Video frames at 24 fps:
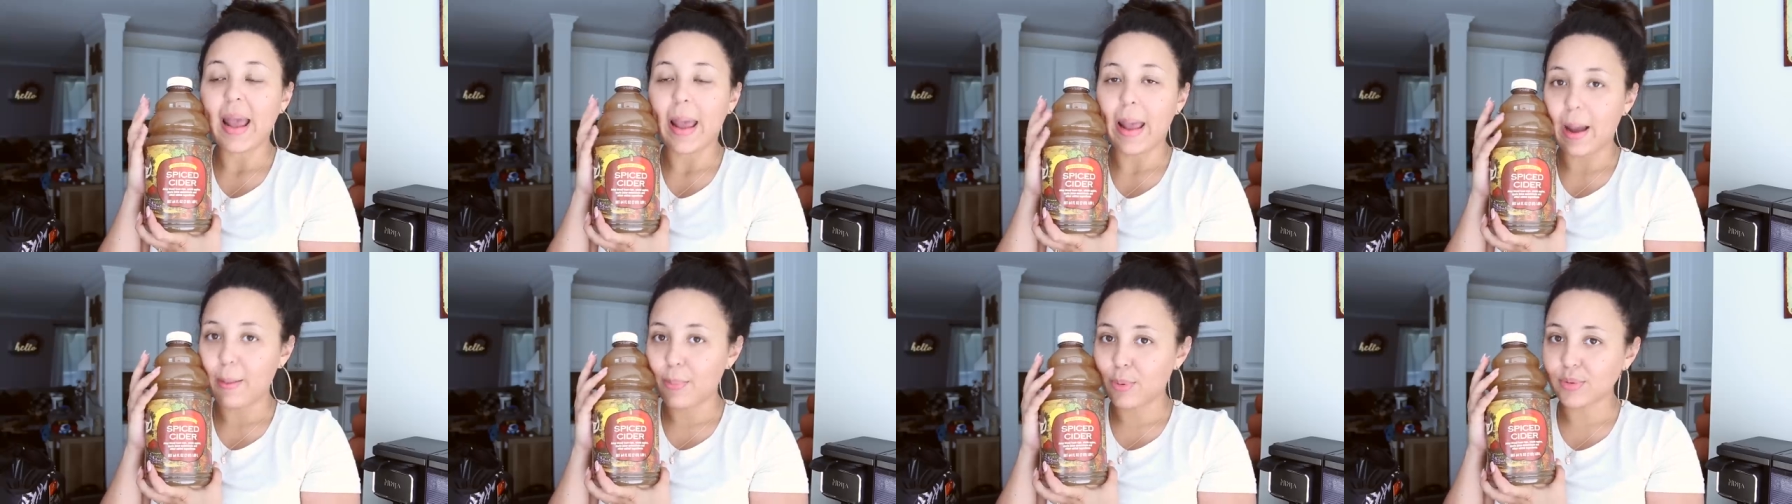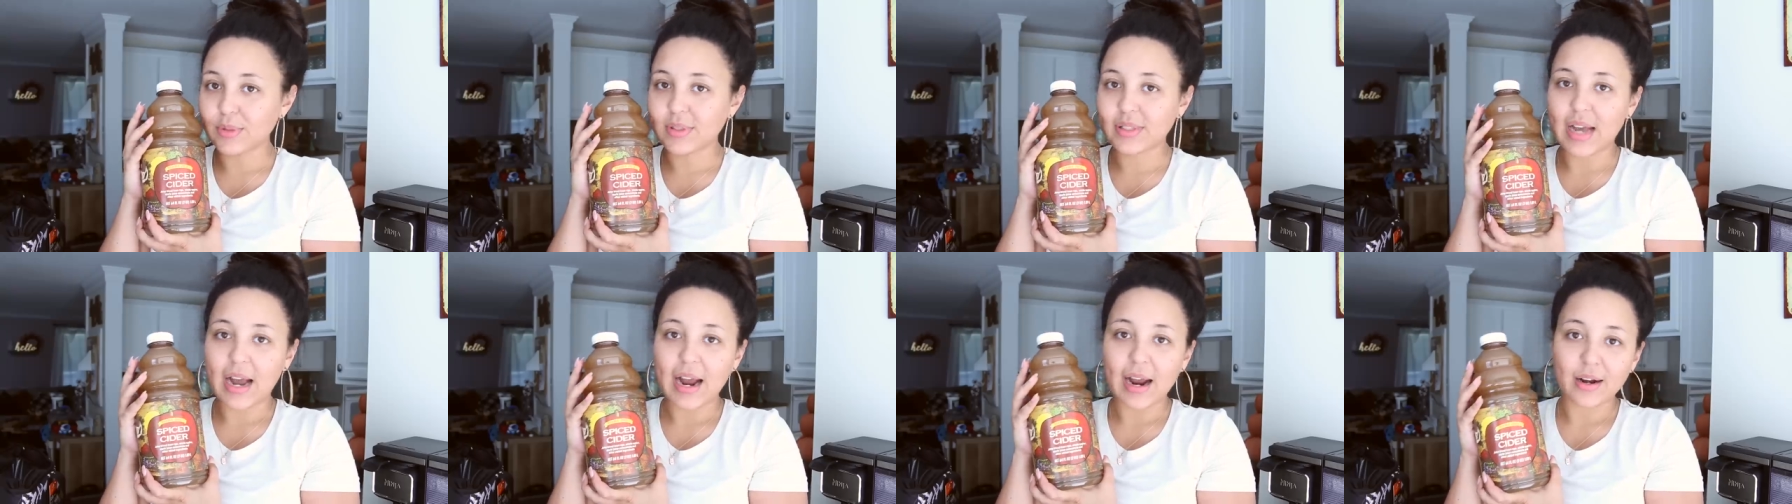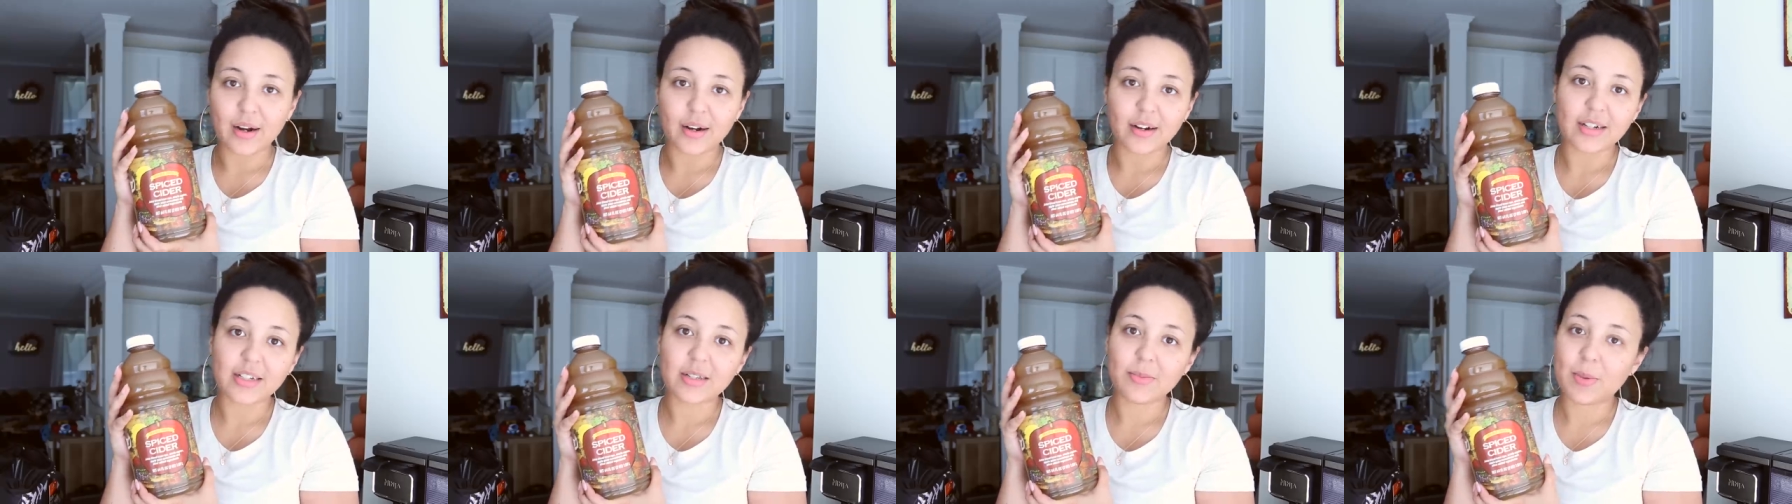apple
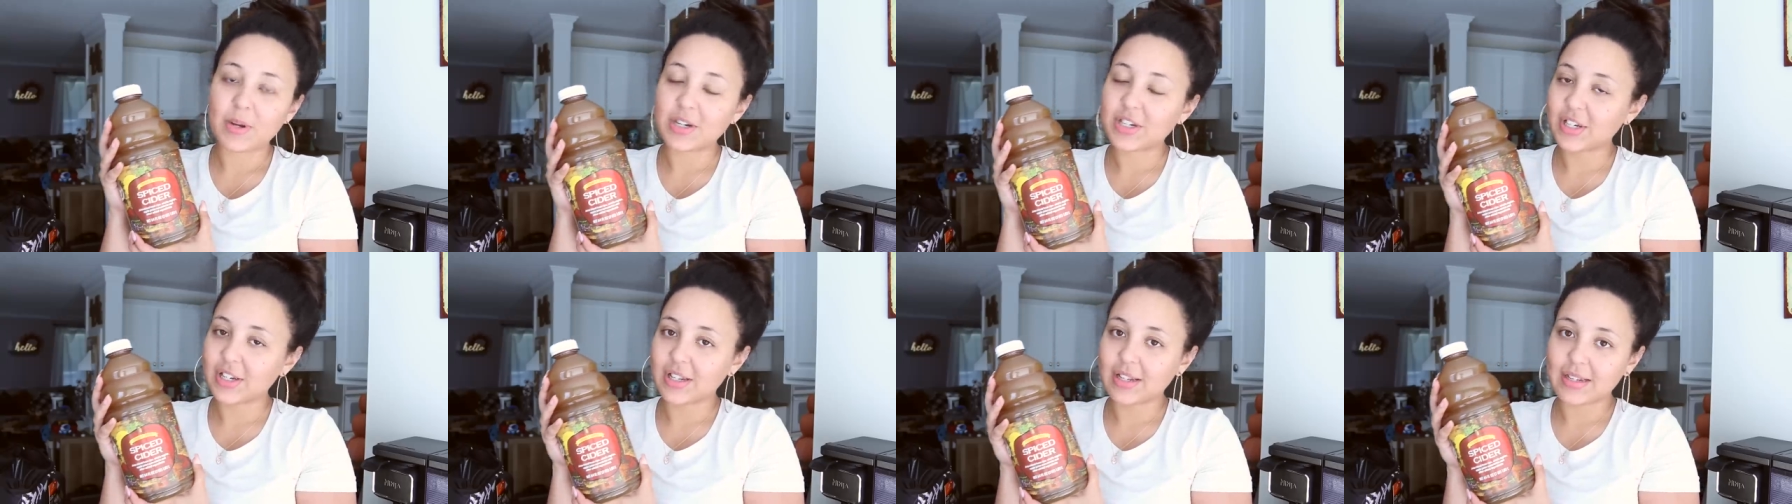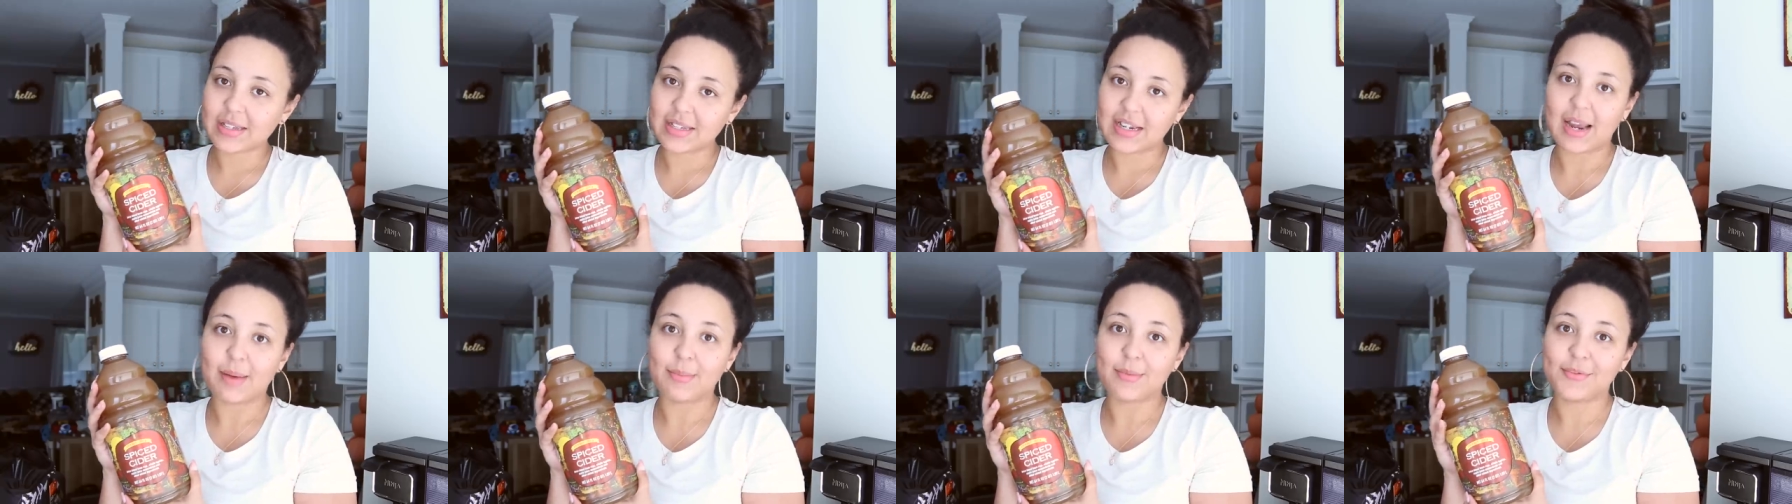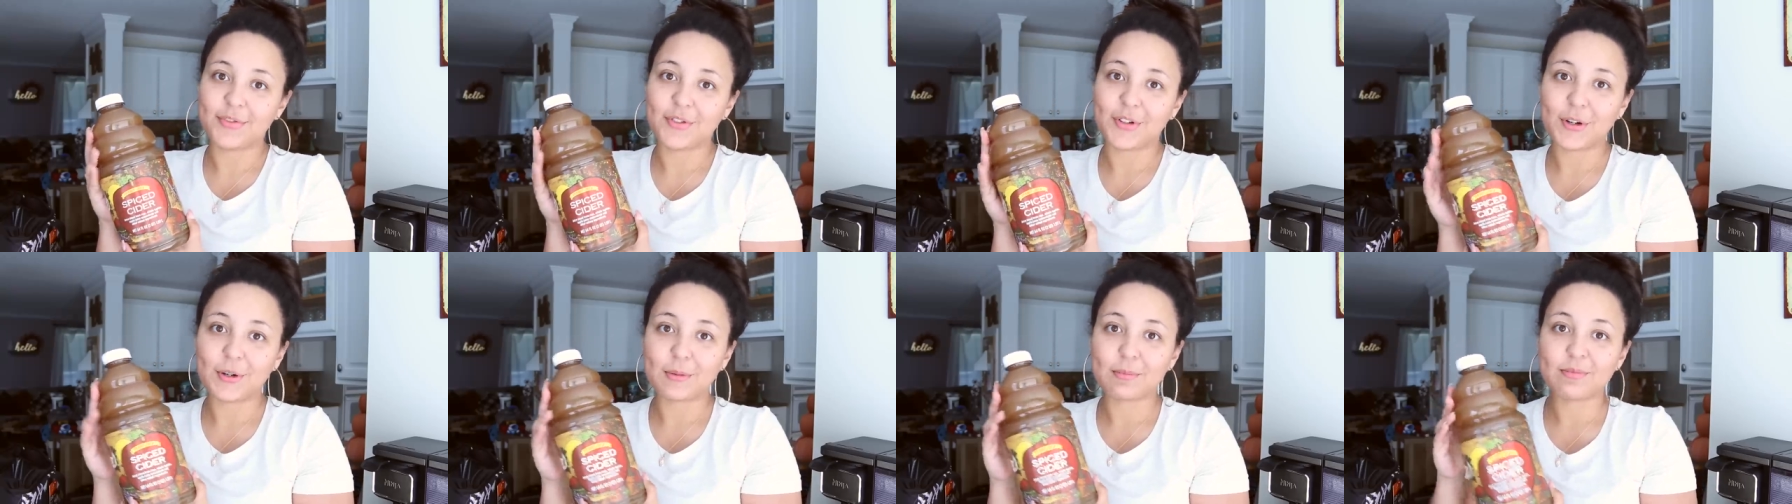cider, especially this time
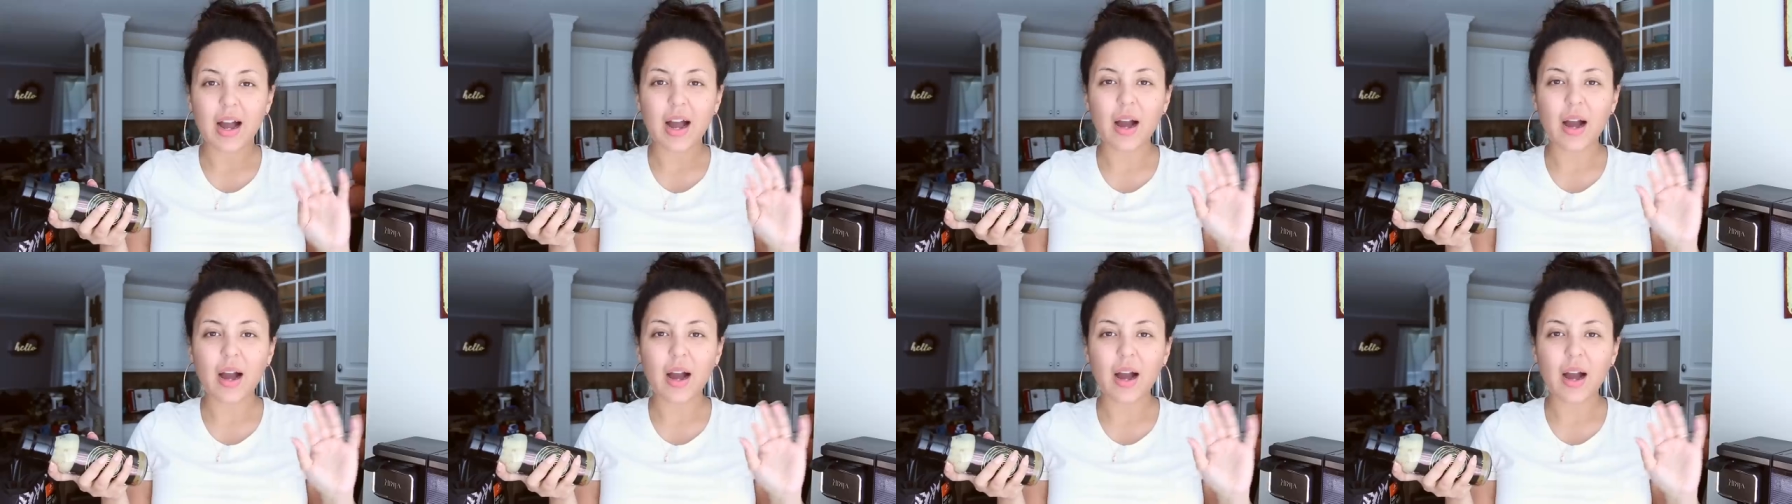of year.